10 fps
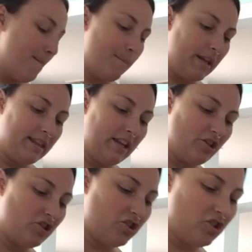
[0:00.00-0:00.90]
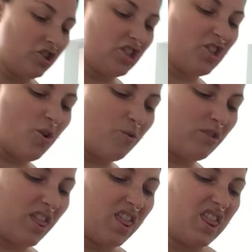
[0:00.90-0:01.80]
But they're just so
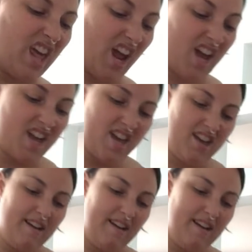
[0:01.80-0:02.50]
thick.